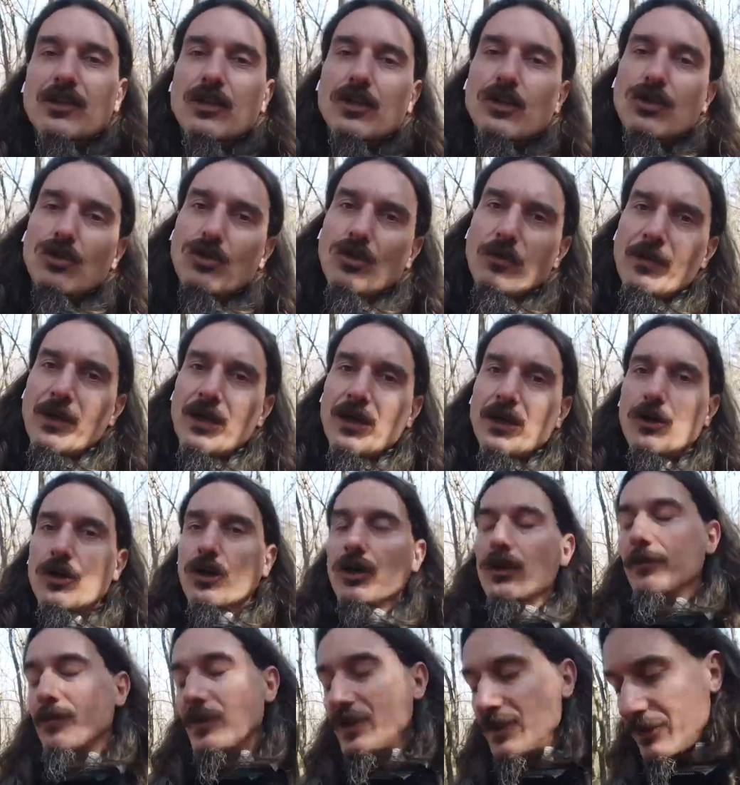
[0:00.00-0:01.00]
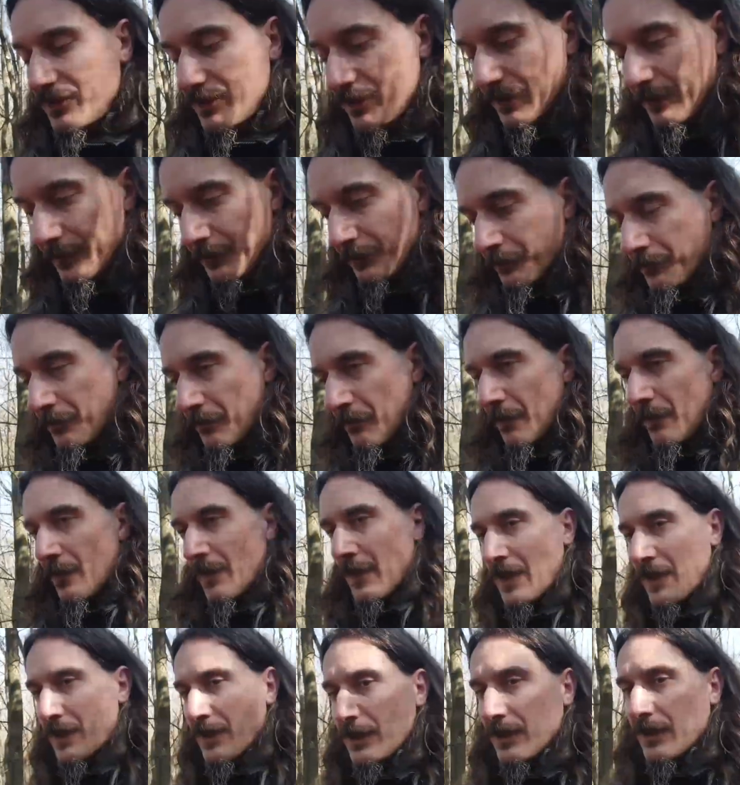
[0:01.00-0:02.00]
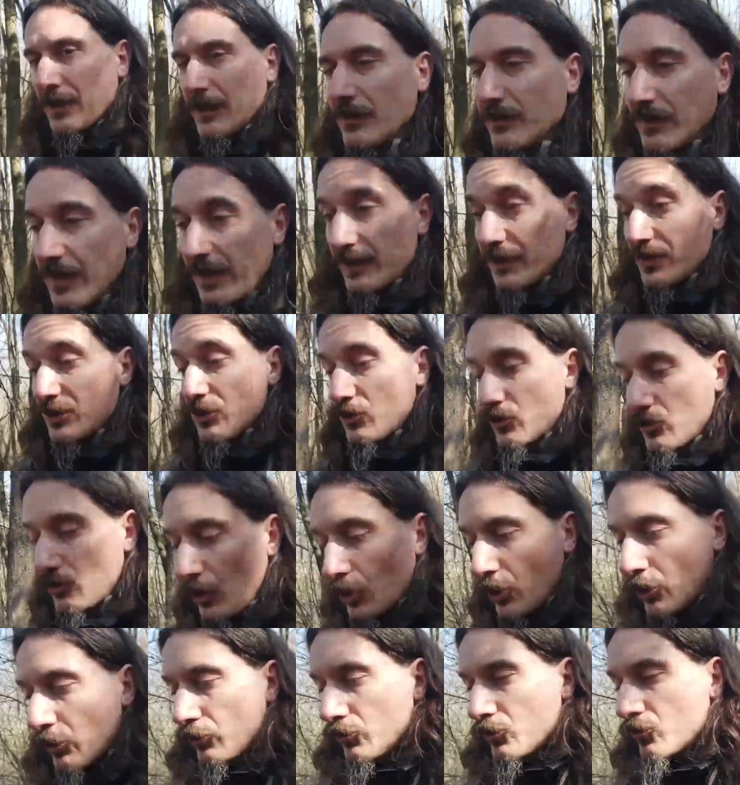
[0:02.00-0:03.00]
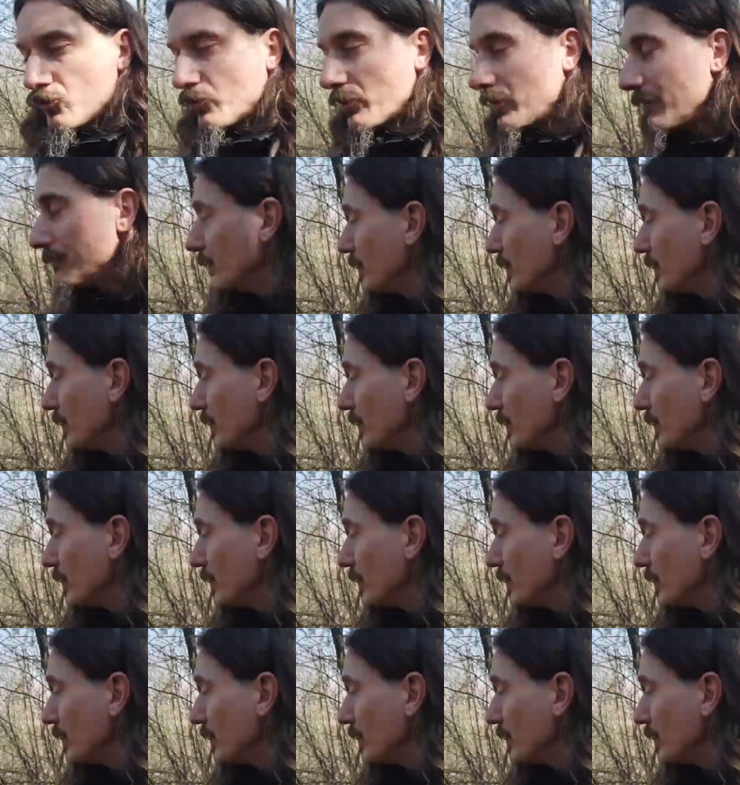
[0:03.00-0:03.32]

human economies, that is, those where